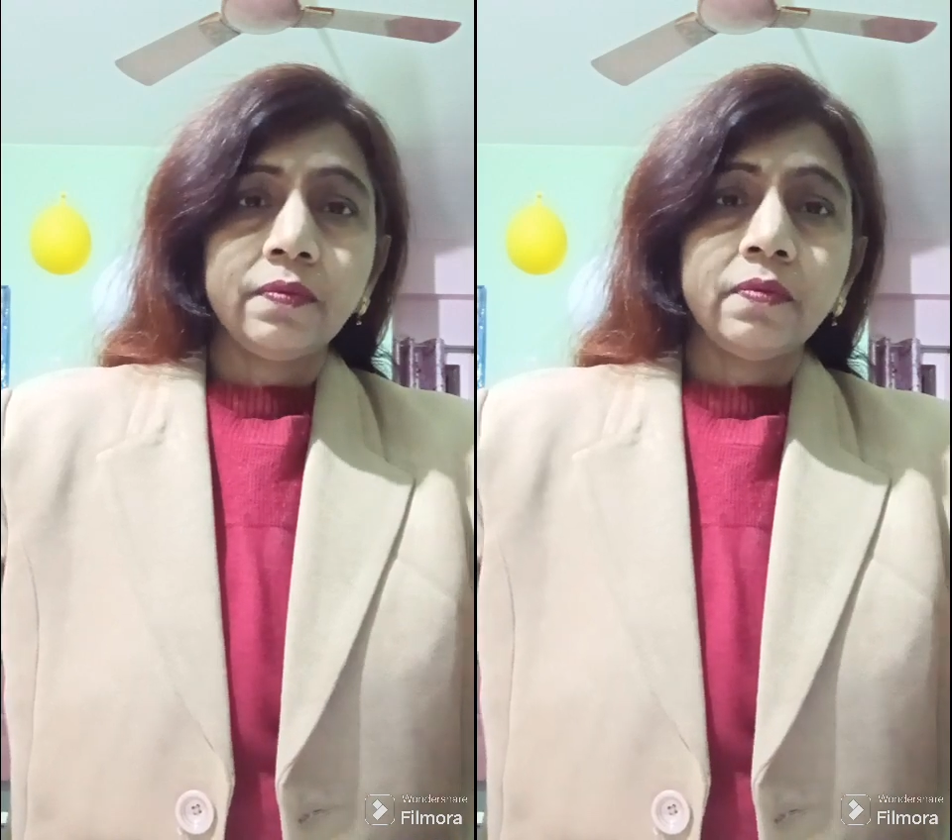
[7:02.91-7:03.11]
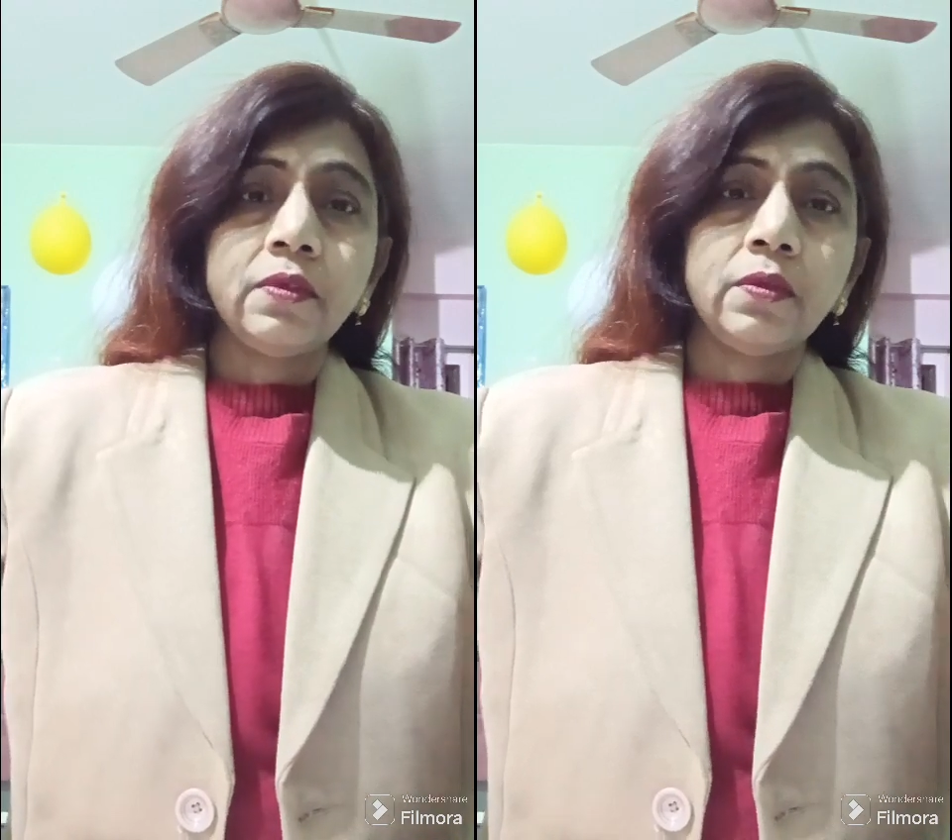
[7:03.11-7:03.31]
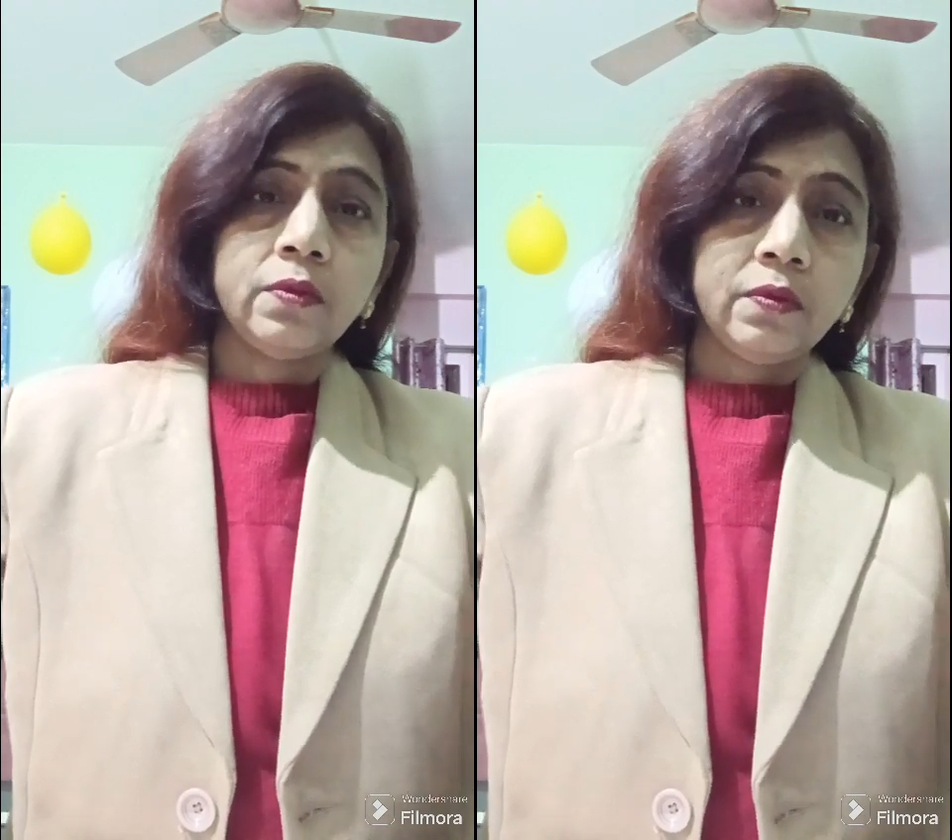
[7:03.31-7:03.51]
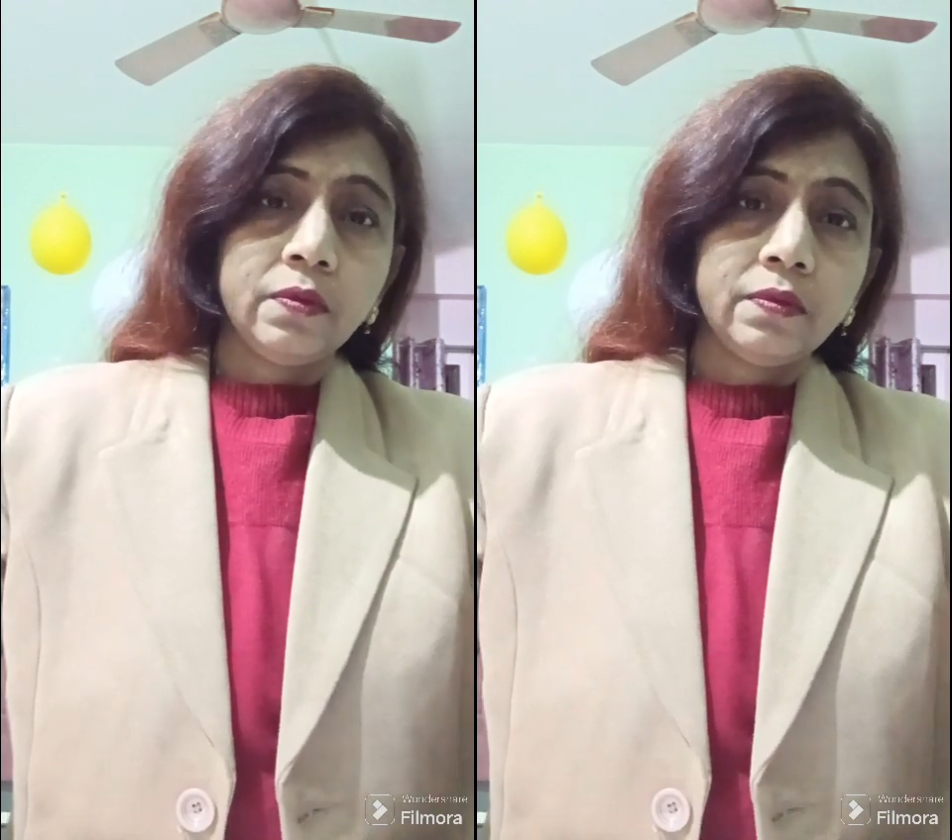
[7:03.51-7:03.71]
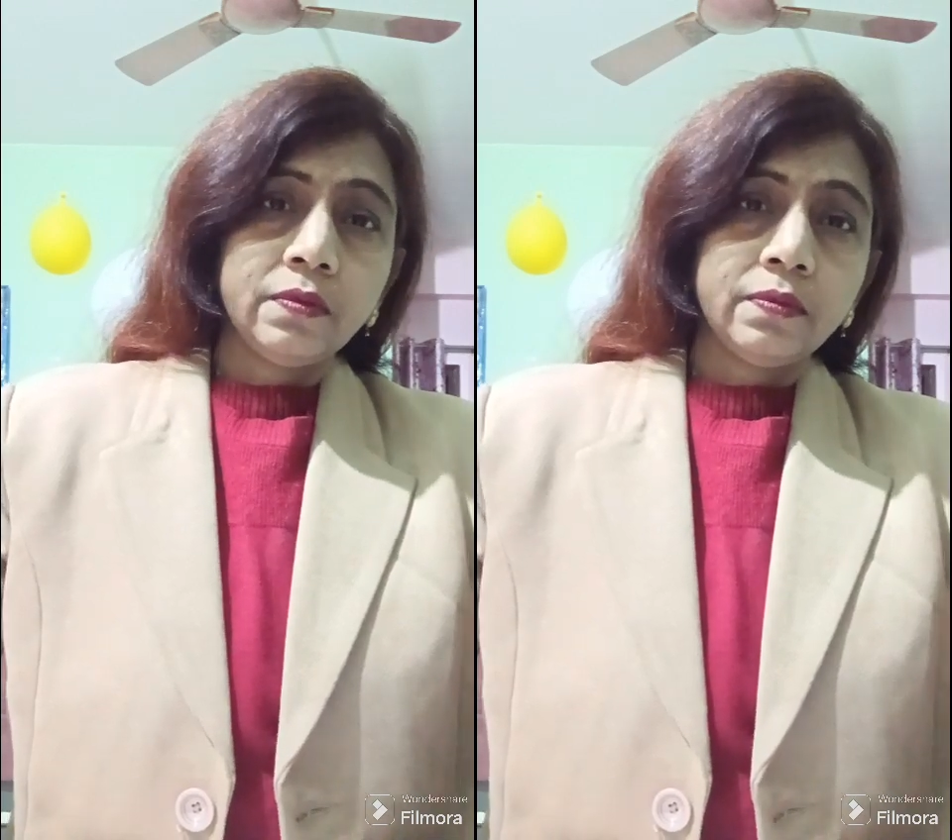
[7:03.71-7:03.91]

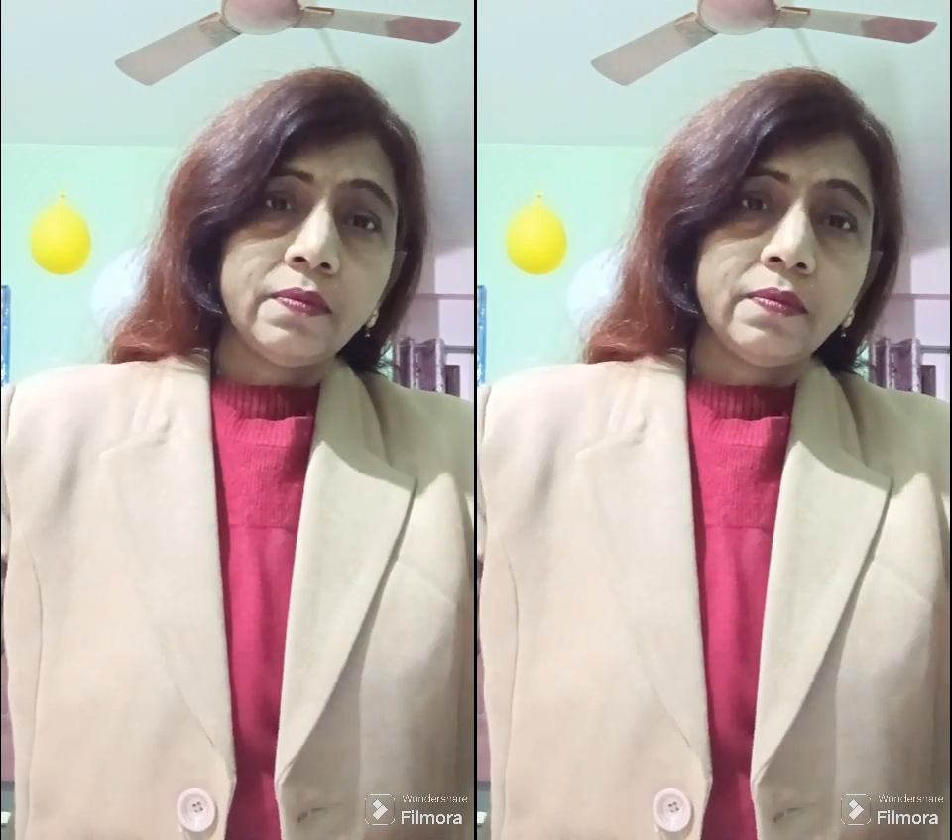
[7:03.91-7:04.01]
disturbances.